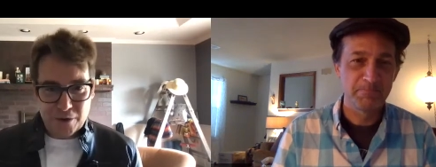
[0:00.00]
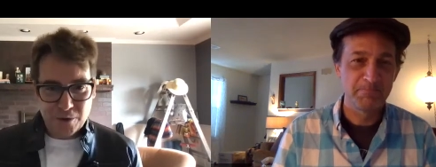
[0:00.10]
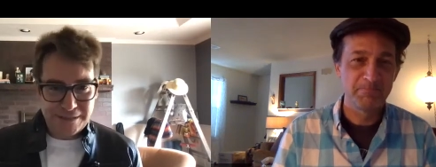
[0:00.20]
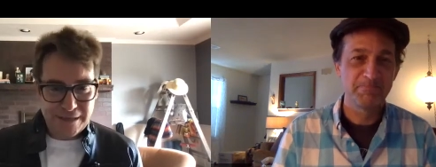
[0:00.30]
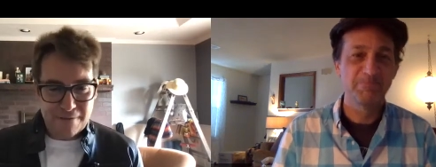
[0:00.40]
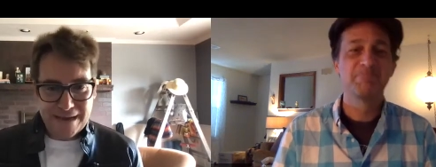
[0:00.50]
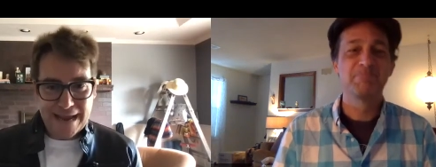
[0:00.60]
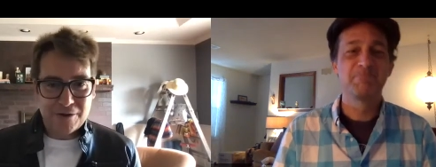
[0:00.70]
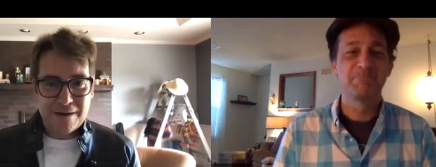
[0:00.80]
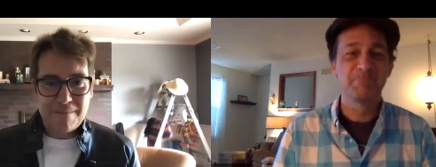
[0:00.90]
Speaker 1: host of
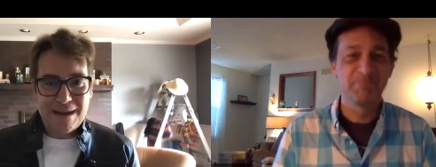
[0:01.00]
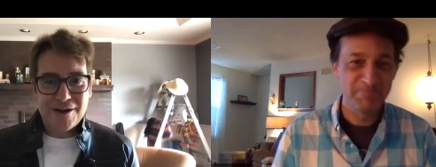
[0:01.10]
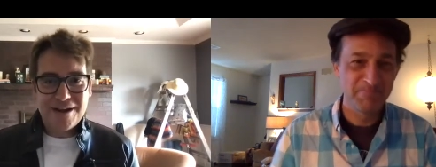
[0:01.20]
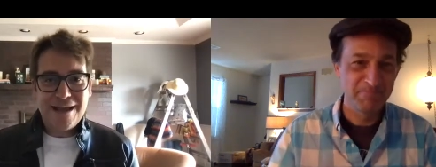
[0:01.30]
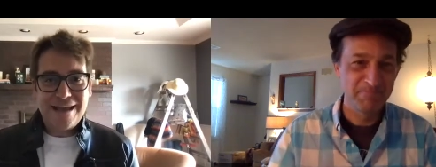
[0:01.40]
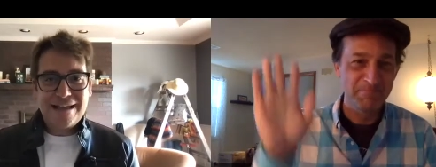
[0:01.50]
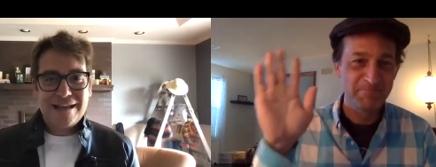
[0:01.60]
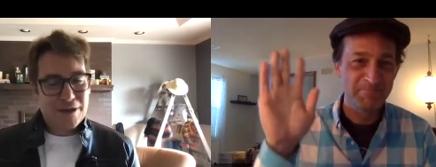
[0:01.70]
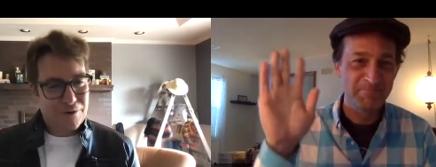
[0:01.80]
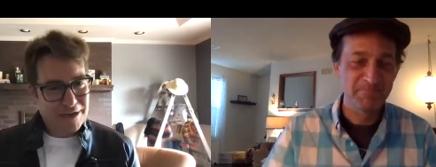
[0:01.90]
Gallery America.
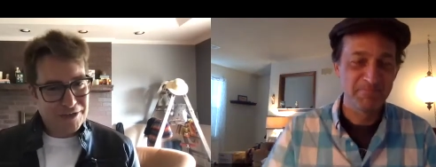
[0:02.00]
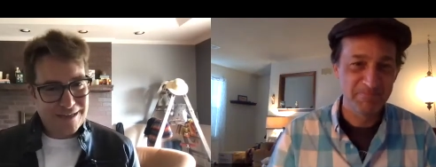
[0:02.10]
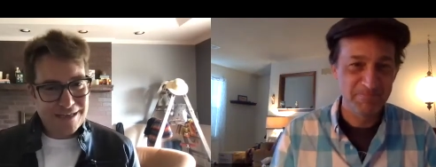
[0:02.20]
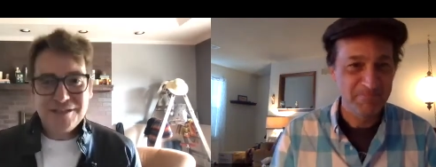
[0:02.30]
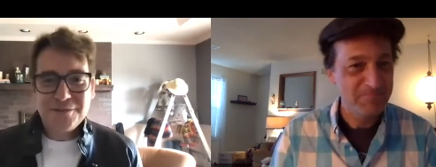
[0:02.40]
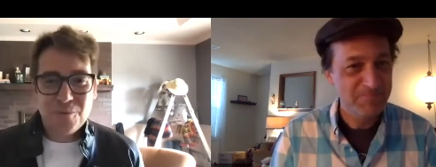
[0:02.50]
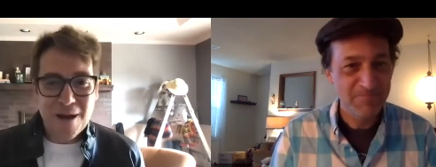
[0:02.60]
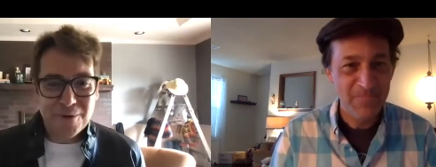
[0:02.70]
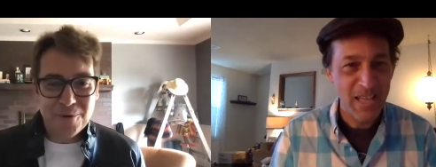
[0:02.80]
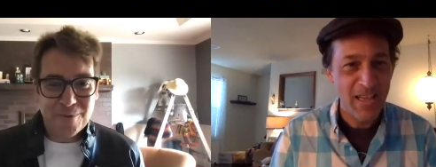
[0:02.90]
Congratulations,
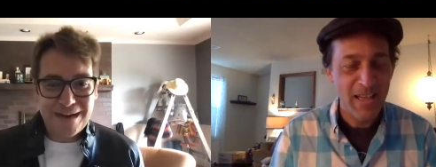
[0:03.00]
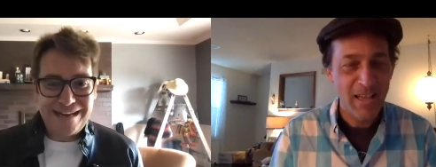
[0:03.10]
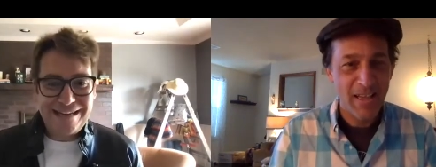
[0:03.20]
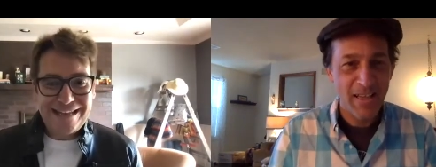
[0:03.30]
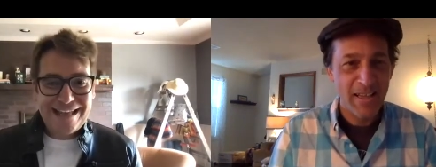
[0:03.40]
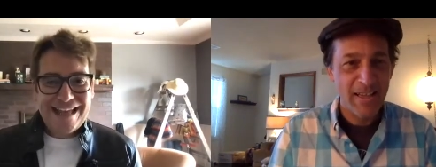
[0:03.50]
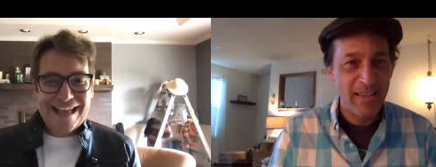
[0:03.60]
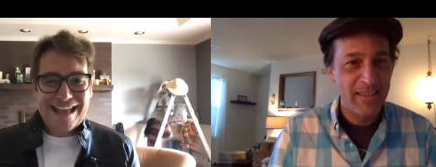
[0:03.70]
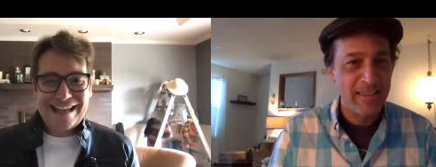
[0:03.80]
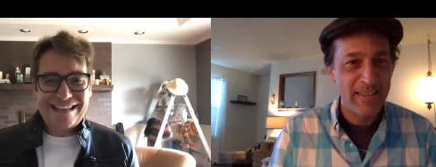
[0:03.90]
Robert Reid.
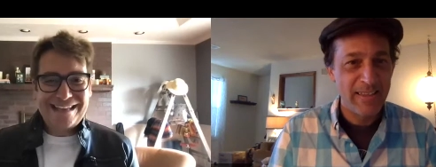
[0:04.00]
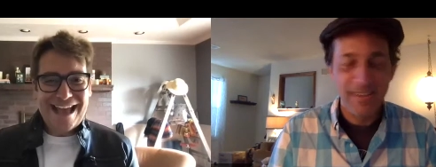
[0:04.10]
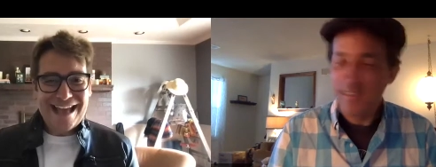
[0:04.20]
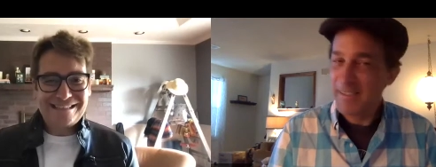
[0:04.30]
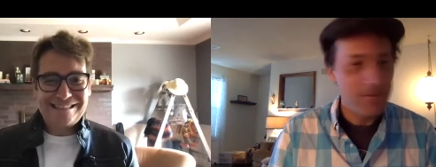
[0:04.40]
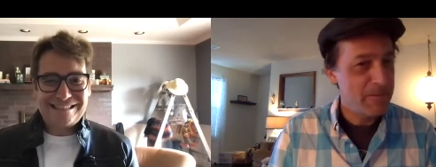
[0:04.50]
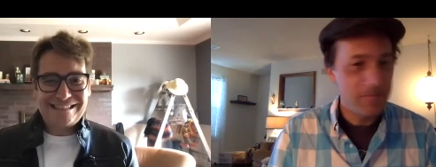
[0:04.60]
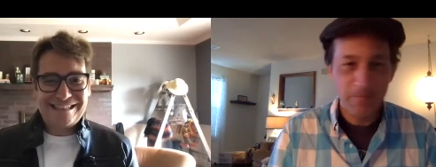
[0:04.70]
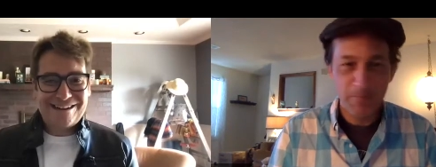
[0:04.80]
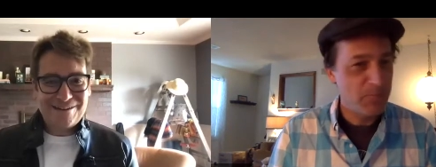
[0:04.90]
Yes.
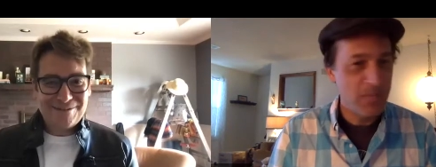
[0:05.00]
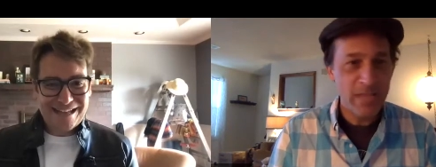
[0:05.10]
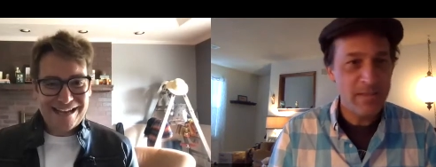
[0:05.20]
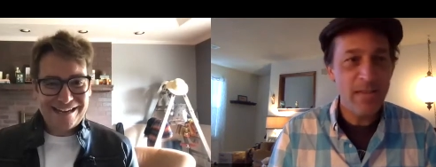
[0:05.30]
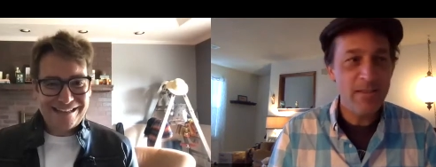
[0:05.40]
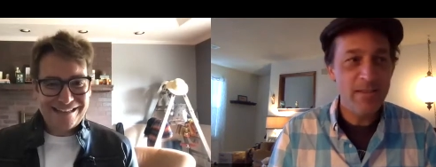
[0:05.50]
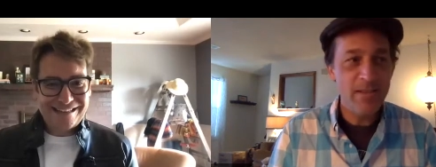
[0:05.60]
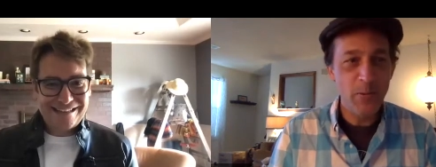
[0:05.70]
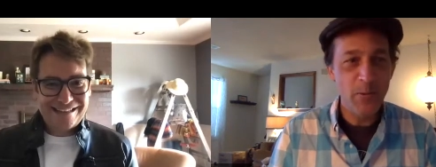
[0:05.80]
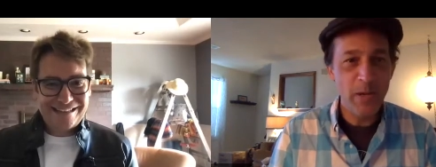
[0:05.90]
Are you excited?
Speaker 2: so
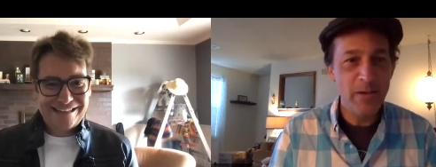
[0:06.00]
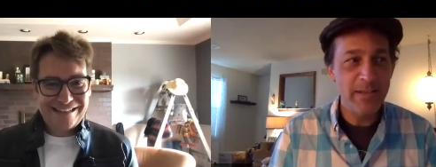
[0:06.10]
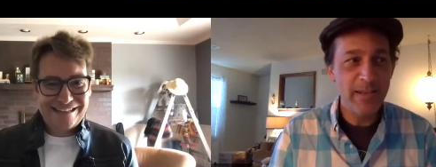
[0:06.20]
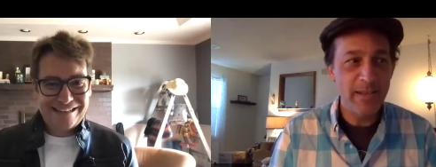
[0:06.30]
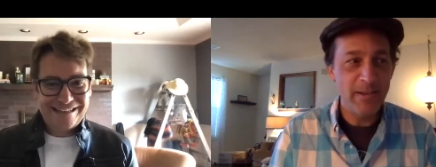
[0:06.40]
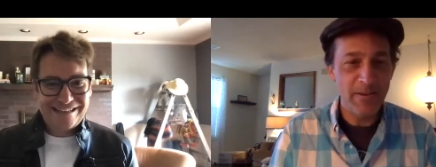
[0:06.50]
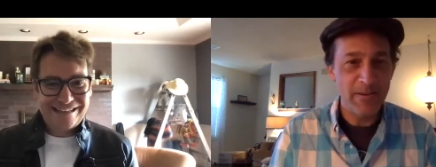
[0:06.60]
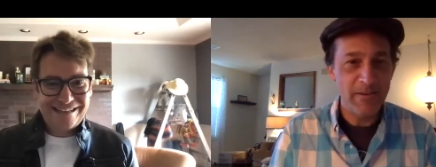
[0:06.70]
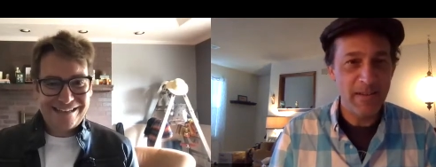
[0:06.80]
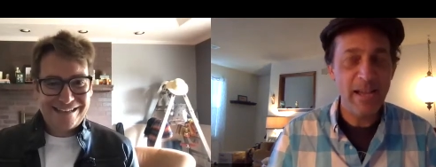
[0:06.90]
weird to hear.
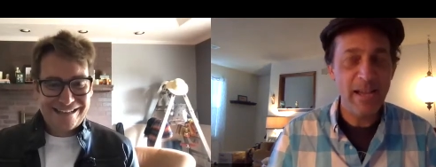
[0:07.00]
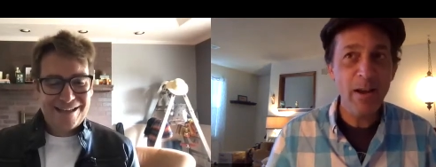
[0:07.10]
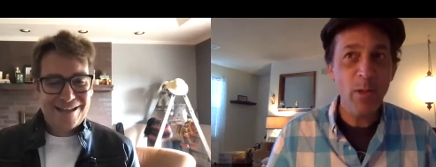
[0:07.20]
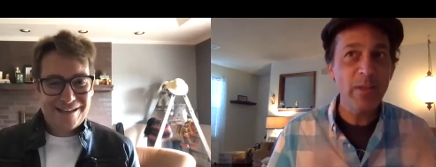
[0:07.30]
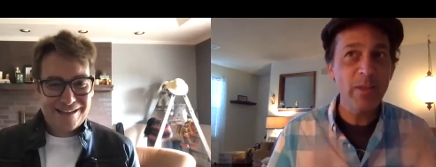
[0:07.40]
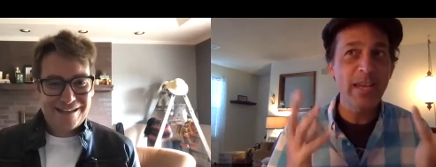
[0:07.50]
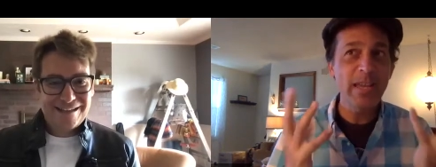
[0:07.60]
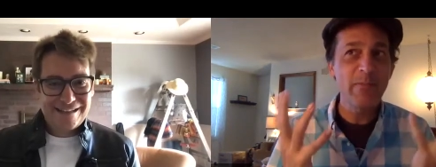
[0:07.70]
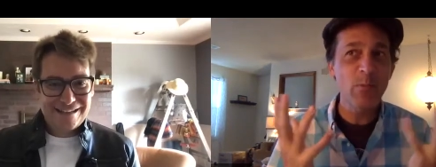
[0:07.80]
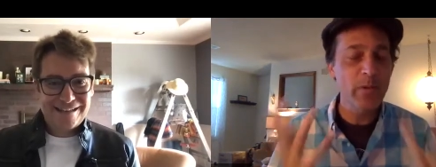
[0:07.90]
I, I, don't think that I
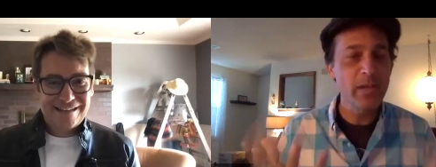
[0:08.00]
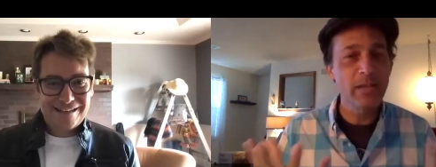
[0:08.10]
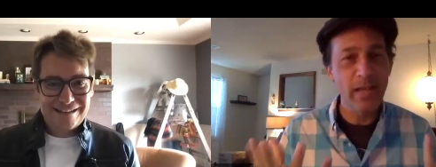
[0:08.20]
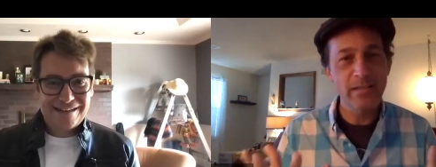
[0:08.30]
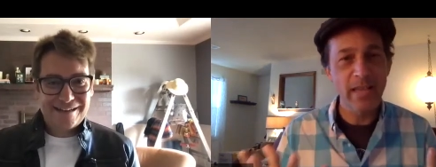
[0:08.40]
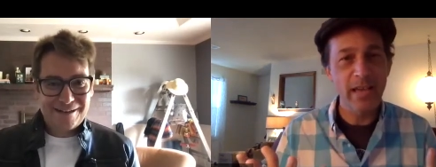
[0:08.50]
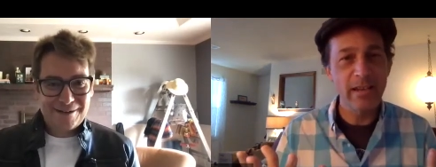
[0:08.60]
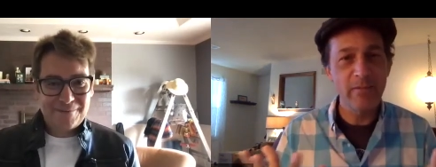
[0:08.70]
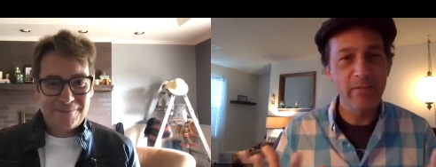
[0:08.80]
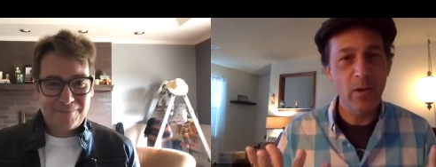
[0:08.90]
even realized that,
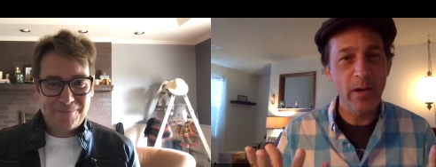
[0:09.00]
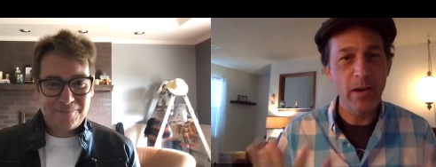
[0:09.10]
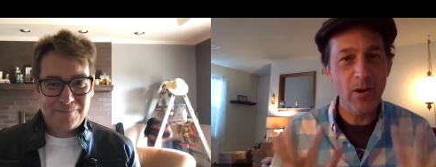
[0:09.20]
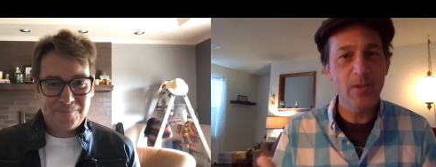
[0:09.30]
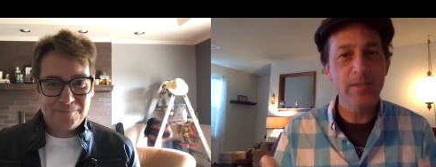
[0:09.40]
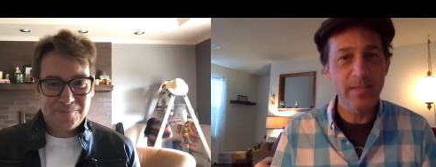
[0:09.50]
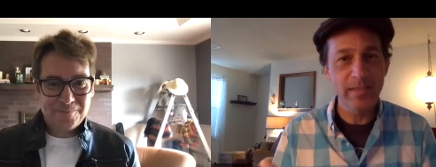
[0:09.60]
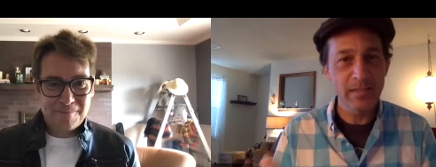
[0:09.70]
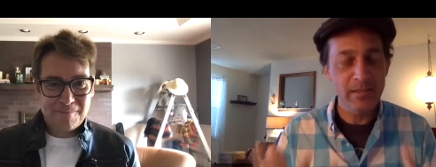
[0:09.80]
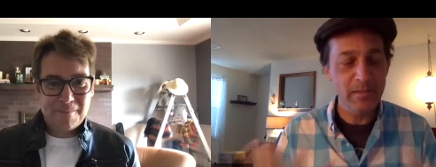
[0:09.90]
even though I heard
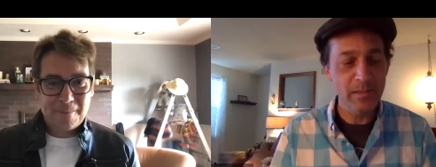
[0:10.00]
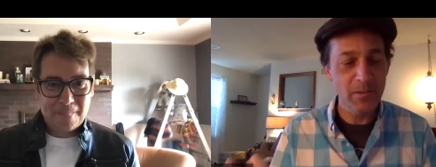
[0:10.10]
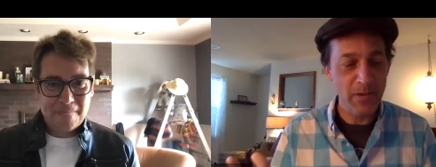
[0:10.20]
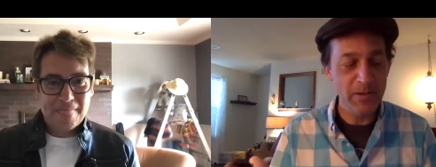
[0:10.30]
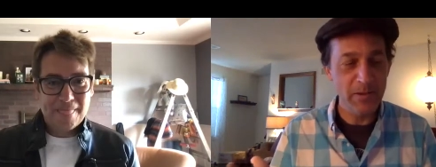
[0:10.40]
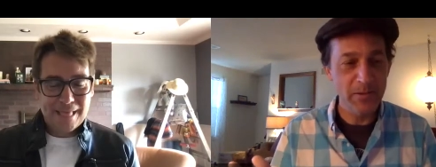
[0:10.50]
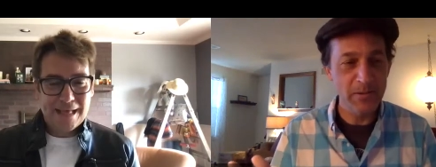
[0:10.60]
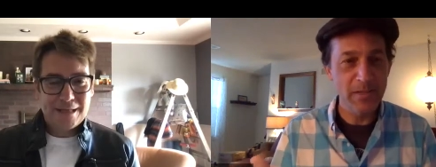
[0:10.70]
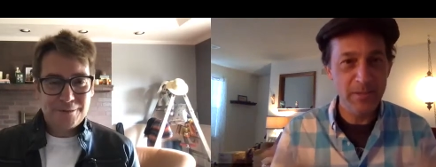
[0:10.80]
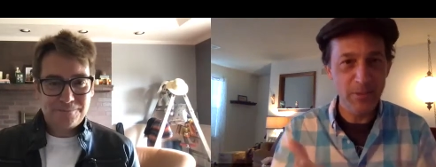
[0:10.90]
these, this great news
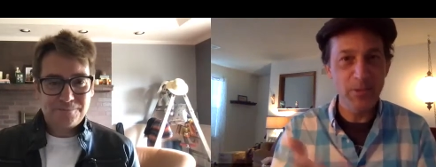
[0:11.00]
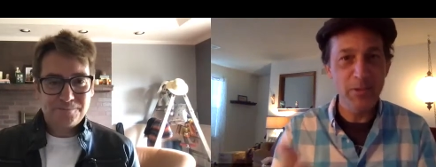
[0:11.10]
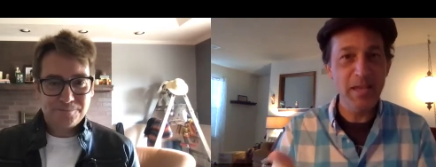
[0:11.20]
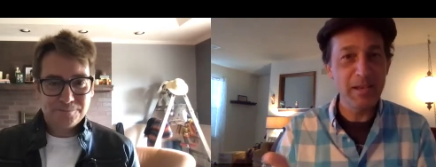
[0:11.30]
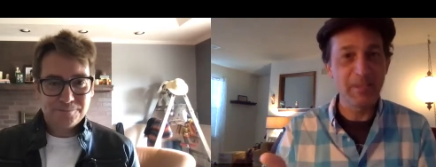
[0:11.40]
until you said it